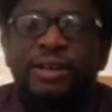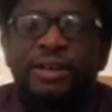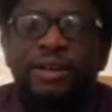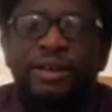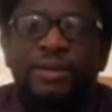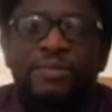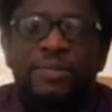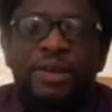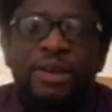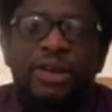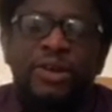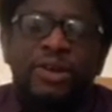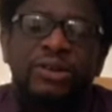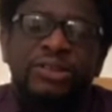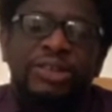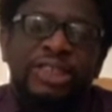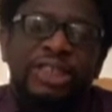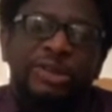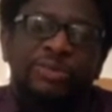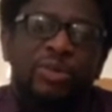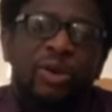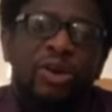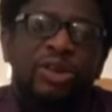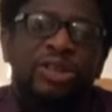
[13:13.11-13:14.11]
because it's
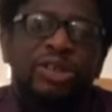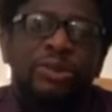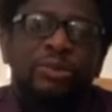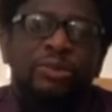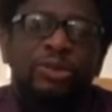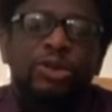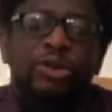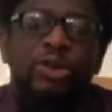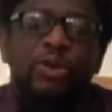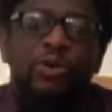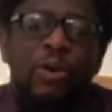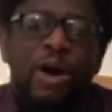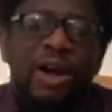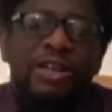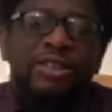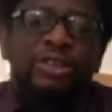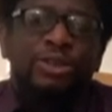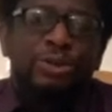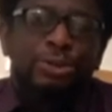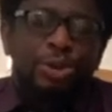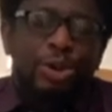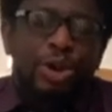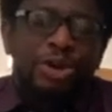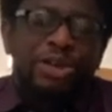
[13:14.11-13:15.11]
possible to want to
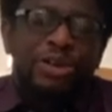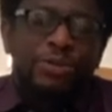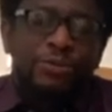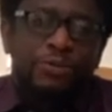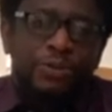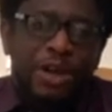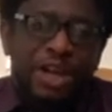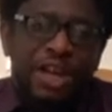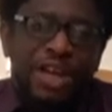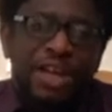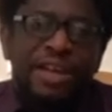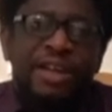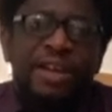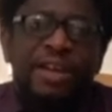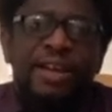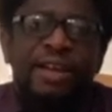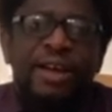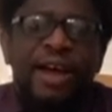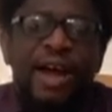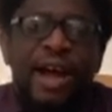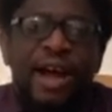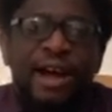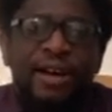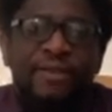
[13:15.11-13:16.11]
run away
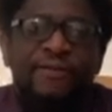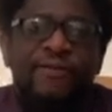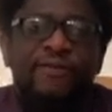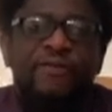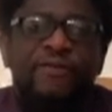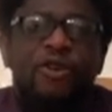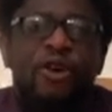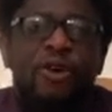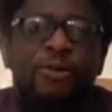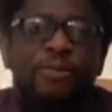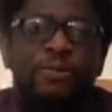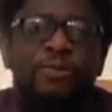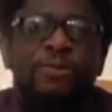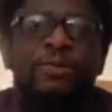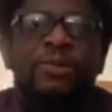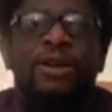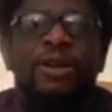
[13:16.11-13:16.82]
from